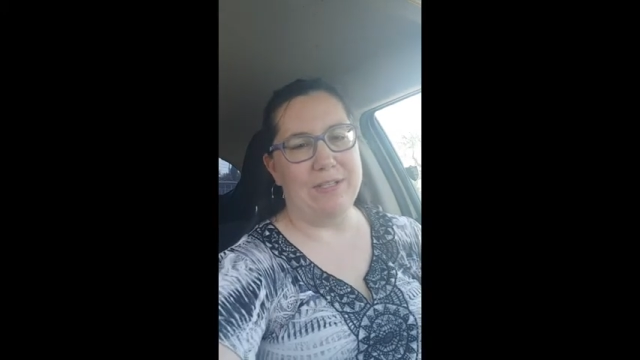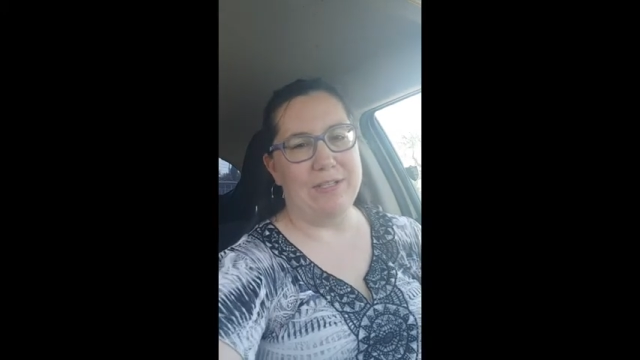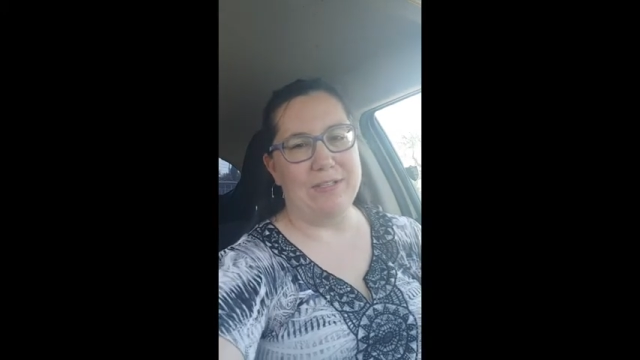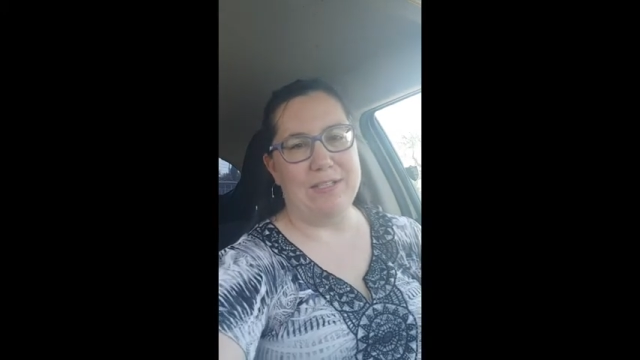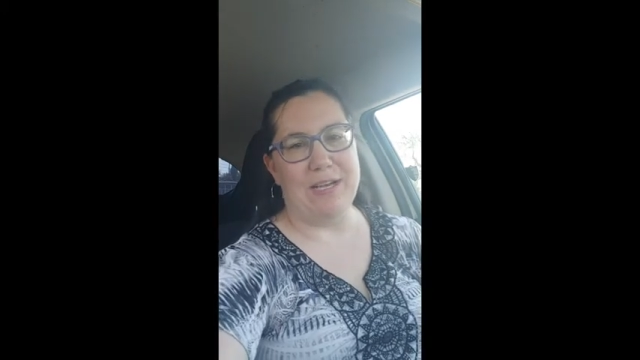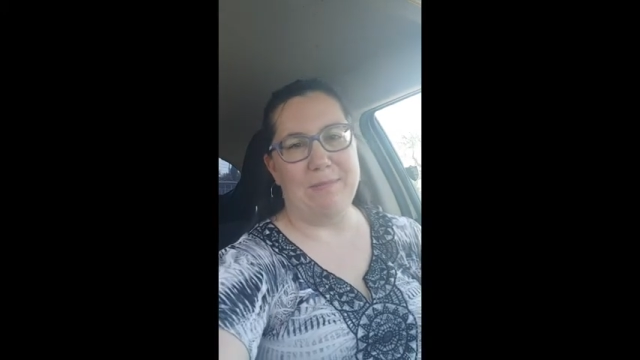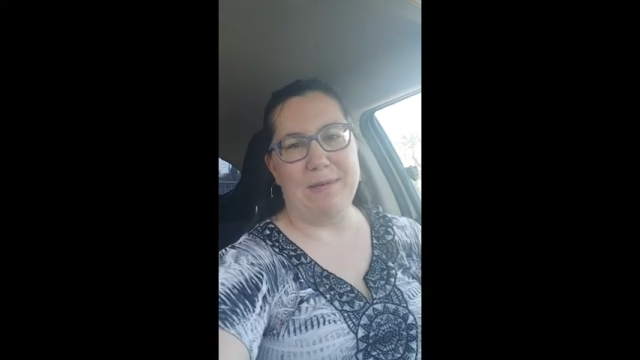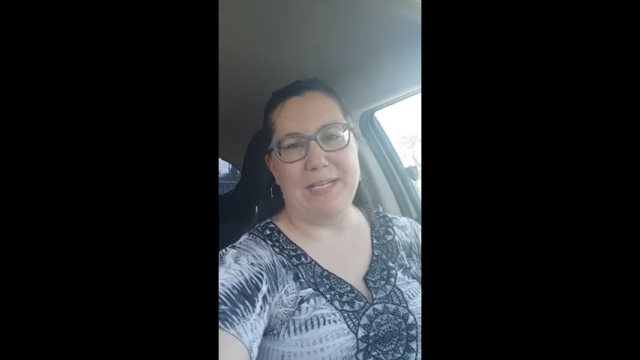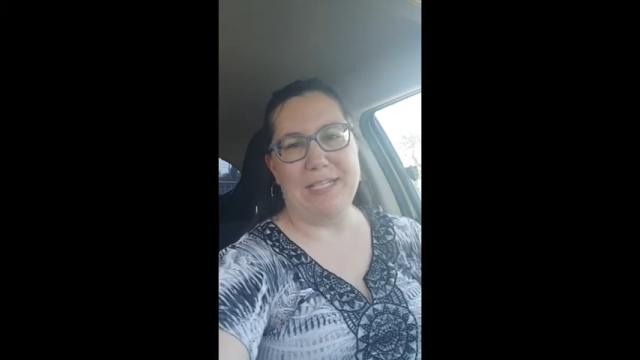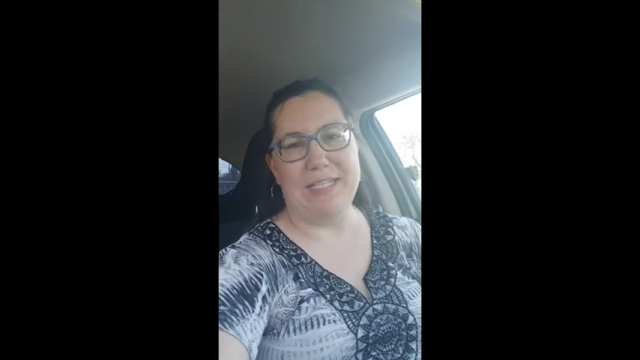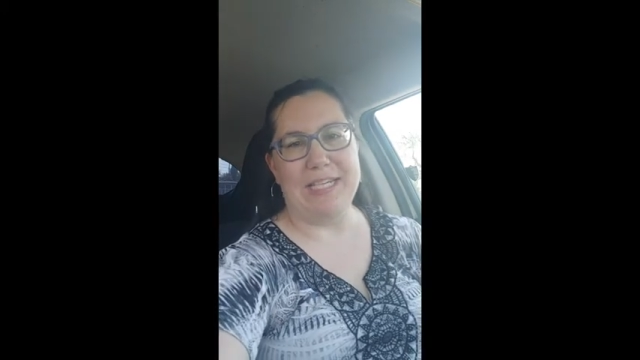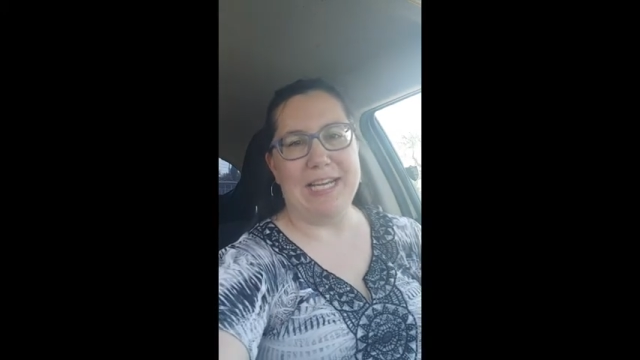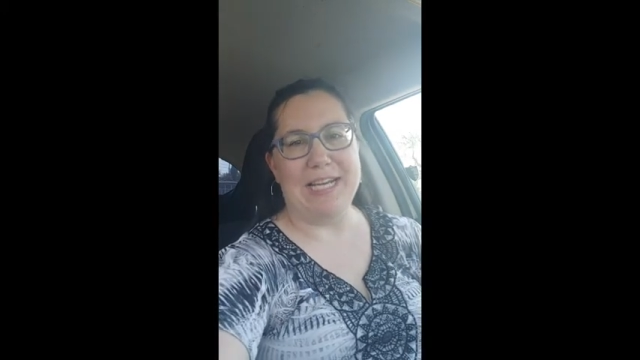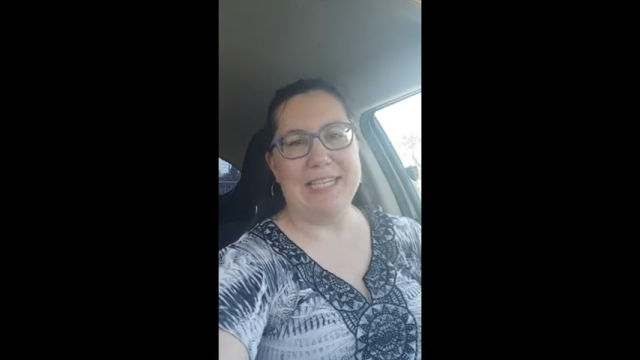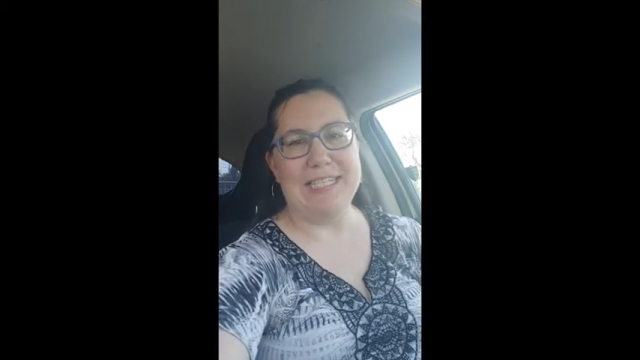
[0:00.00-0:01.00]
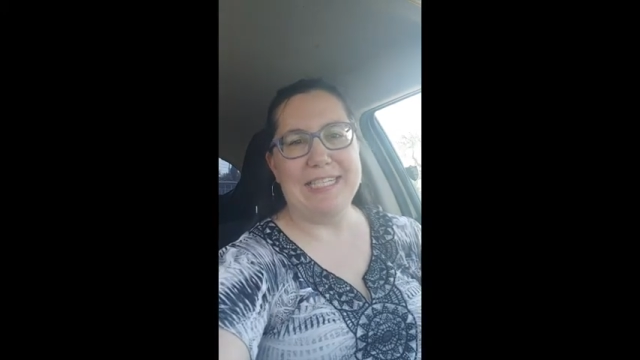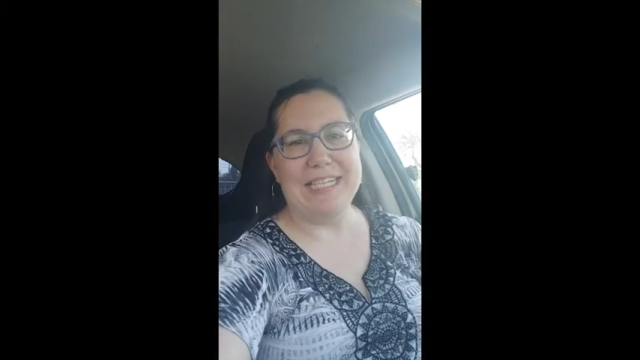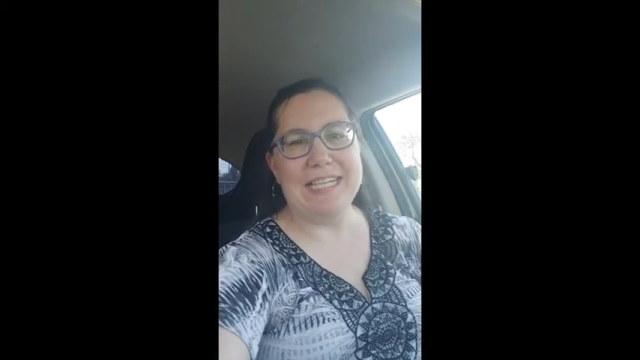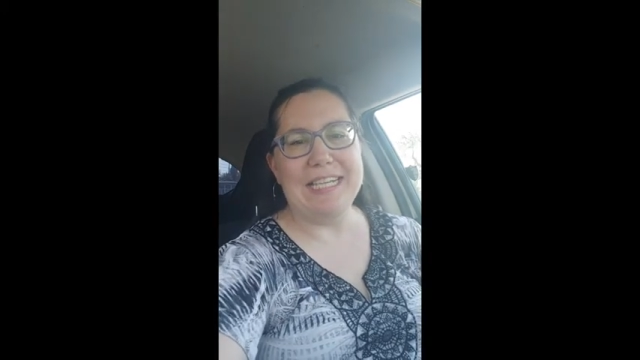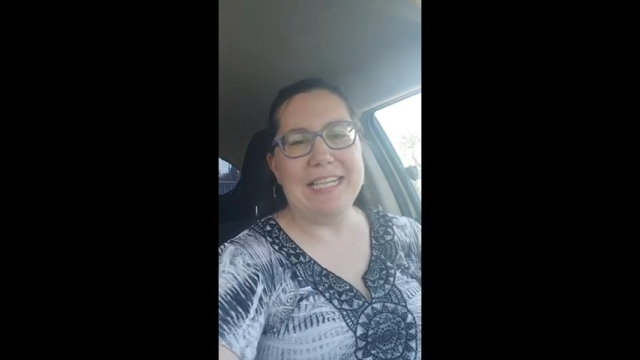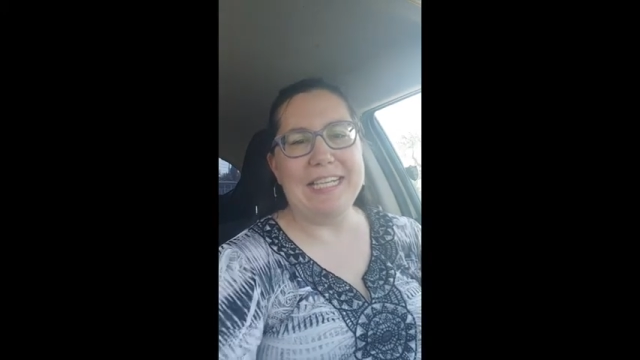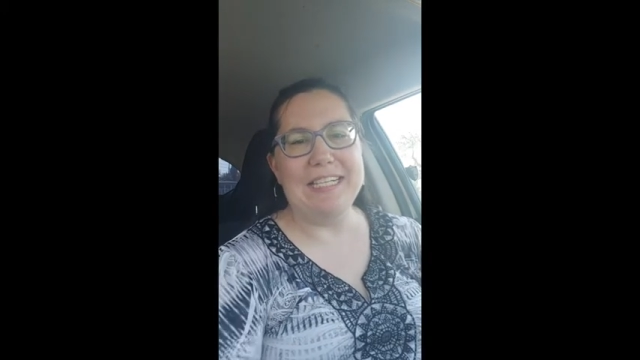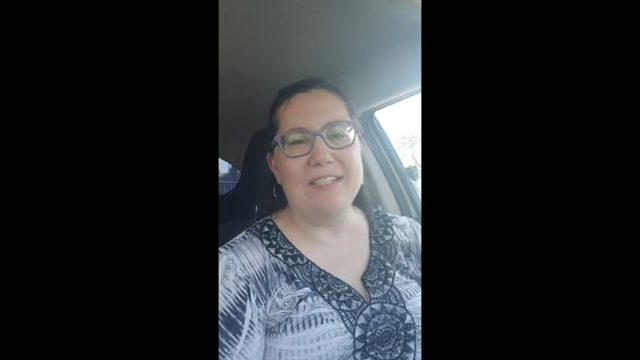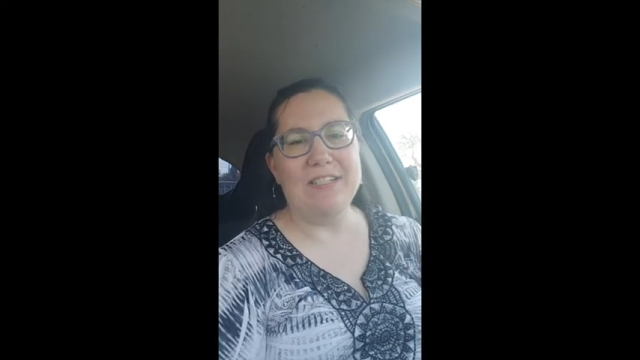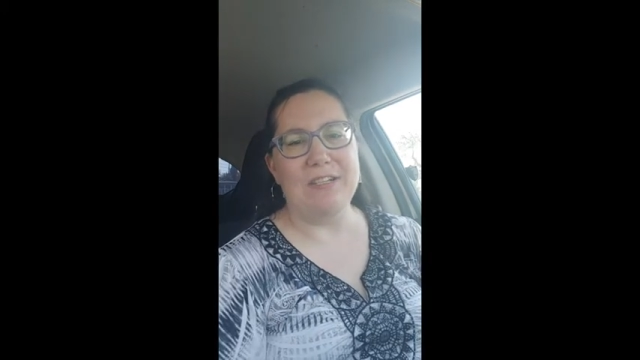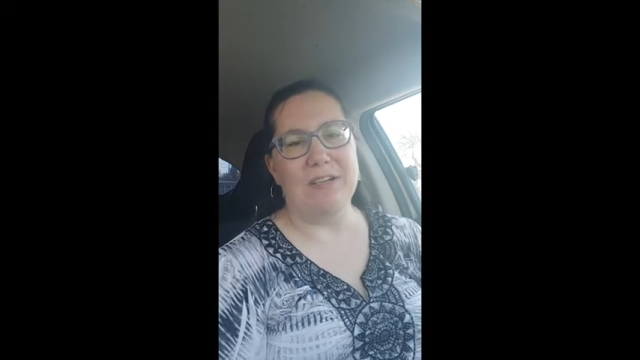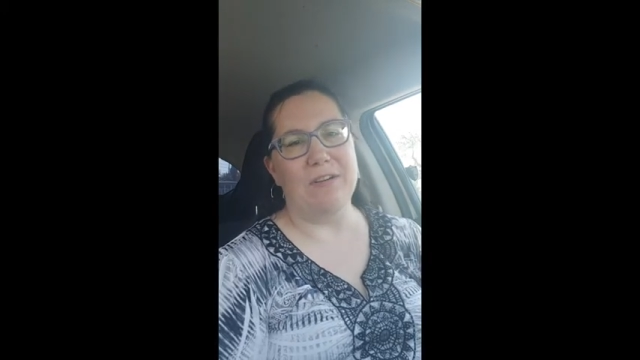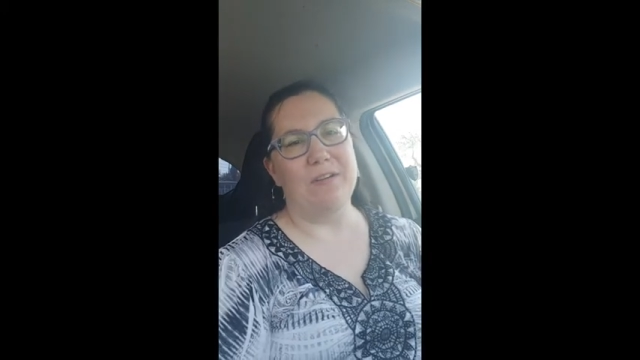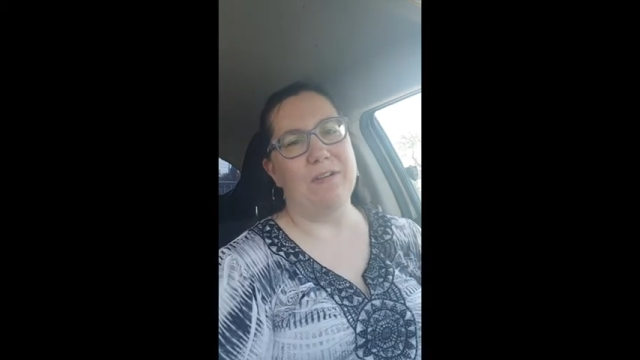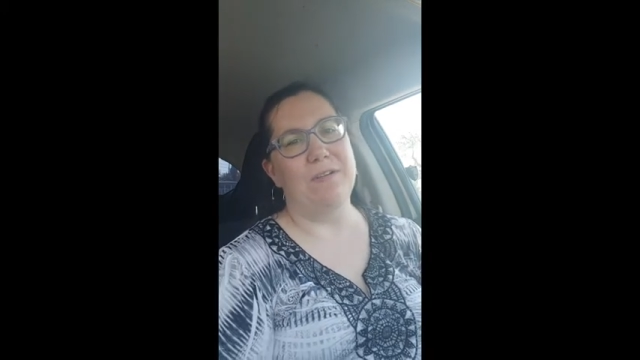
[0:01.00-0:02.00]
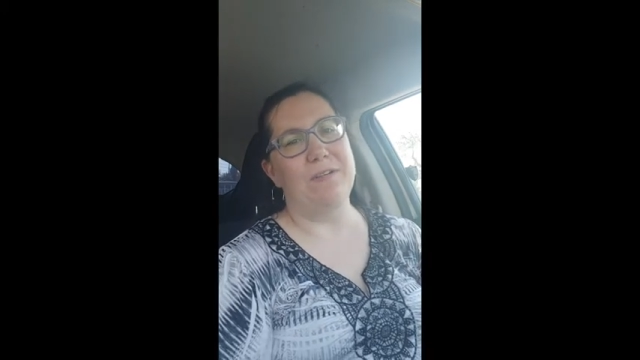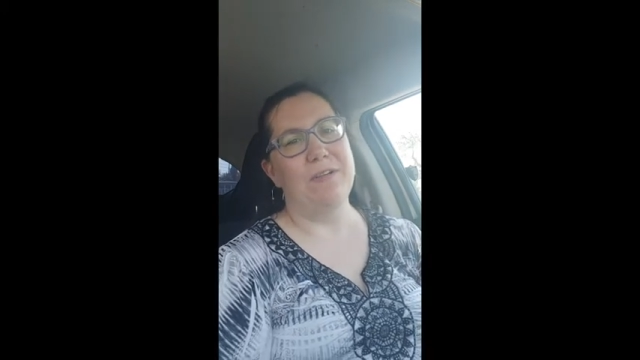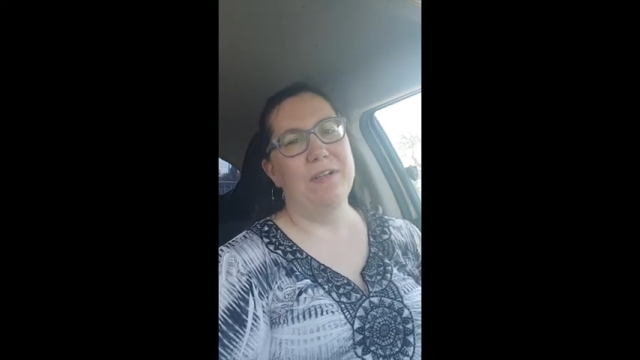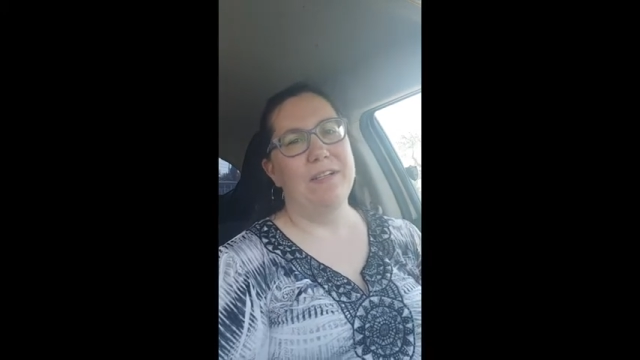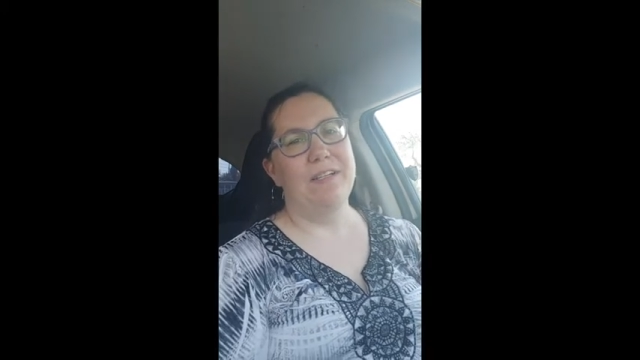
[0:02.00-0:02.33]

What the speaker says: there's not much I did. So,